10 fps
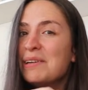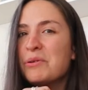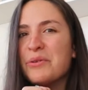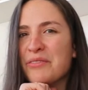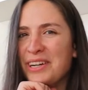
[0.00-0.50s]

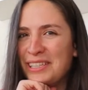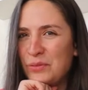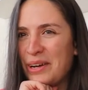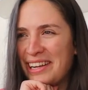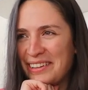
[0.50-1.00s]
but we were very
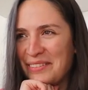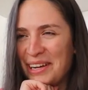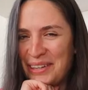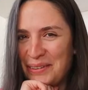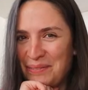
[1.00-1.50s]
sweaty on the
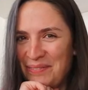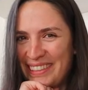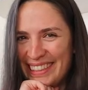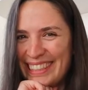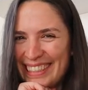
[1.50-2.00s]
ride home.
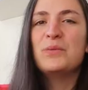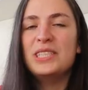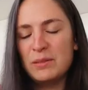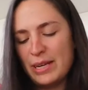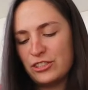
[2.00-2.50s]
We
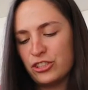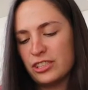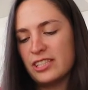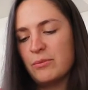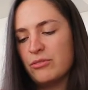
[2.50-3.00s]
did make sure
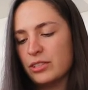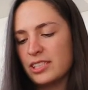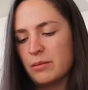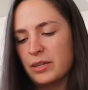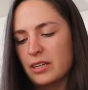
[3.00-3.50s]
to stop for
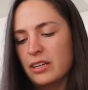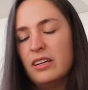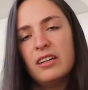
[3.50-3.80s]
some